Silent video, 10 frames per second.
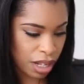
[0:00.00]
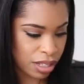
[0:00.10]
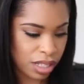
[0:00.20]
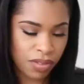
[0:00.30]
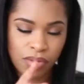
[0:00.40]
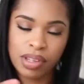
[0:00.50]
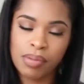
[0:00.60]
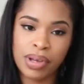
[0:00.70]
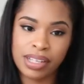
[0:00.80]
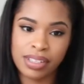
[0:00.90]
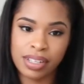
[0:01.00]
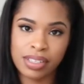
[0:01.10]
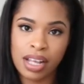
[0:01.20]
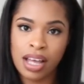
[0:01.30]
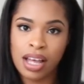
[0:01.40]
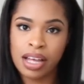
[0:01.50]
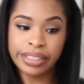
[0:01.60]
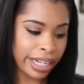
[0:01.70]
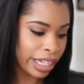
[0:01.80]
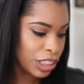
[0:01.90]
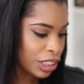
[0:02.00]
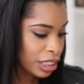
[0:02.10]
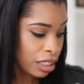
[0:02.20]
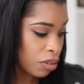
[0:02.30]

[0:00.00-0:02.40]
other stuff from their basics collection.